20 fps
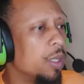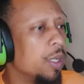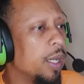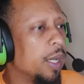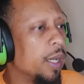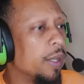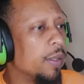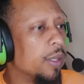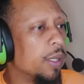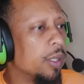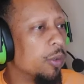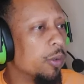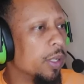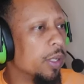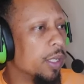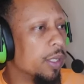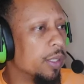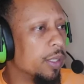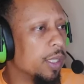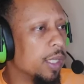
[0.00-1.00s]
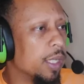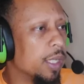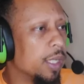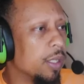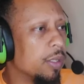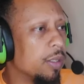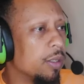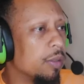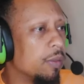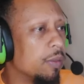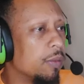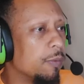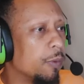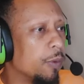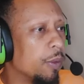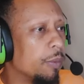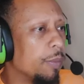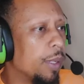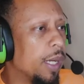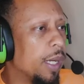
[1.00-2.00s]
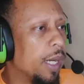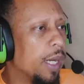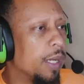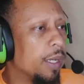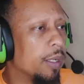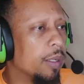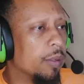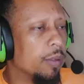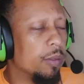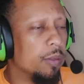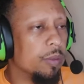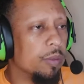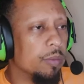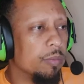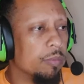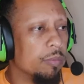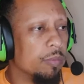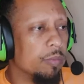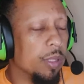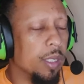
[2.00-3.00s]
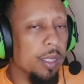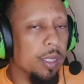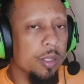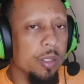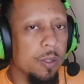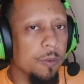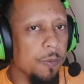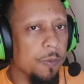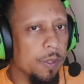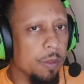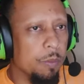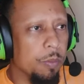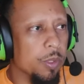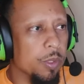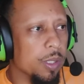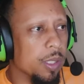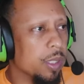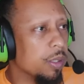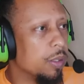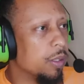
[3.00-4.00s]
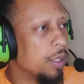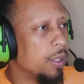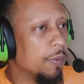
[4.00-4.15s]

and then go ahead and take it for the buy to 50%.